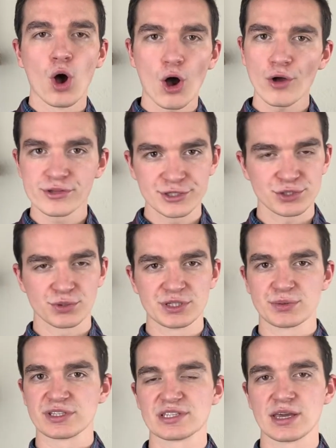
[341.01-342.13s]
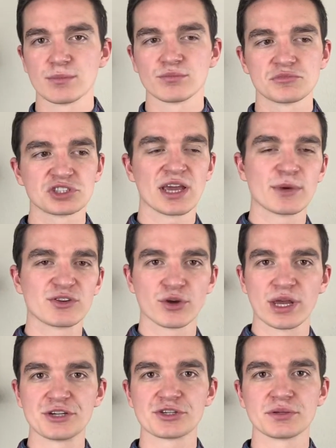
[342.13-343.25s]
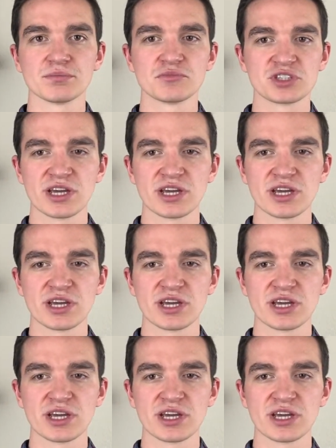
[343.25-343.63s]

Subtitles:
All their stories were the same. Same intonation,